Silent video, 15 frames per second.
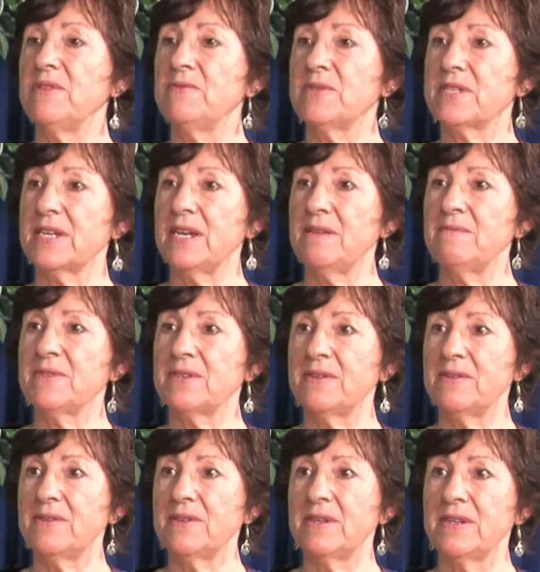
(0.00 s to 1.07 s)
It was time
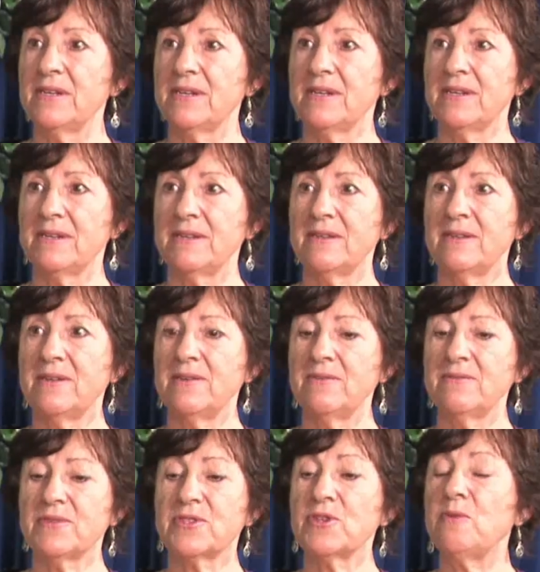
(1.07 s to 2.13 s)
to, you
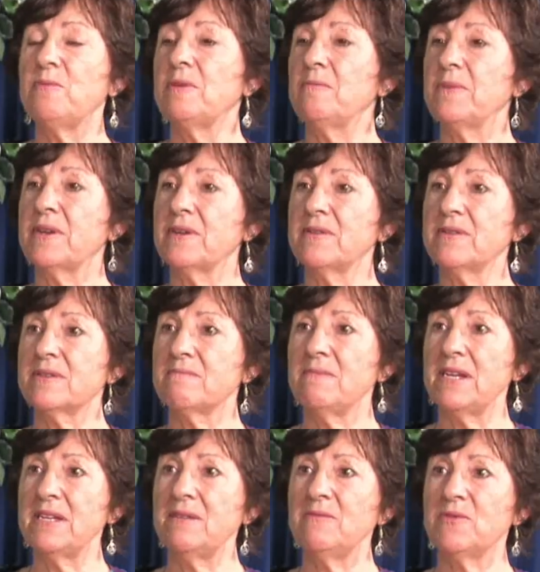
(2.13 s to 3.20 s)
know, stop it because
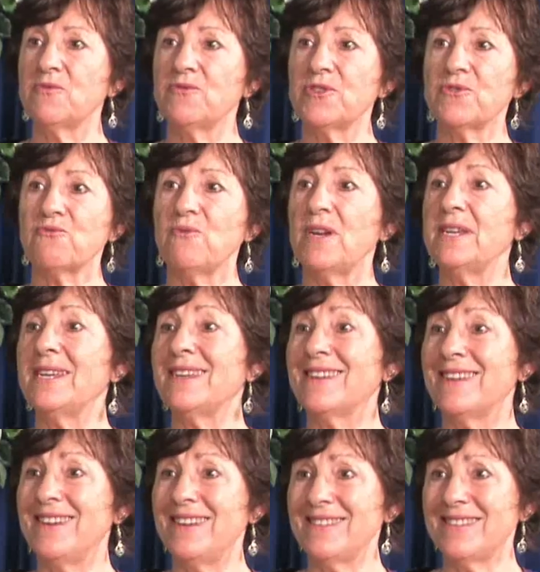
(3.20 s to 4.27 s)
money was just
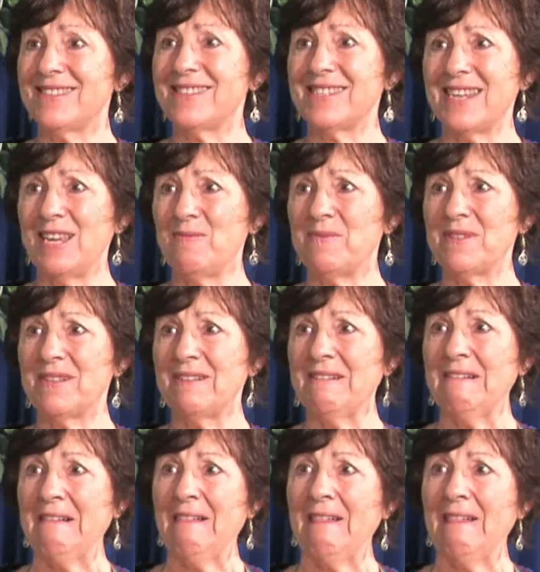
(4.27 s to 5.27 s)
running under oh, the table. Yeah.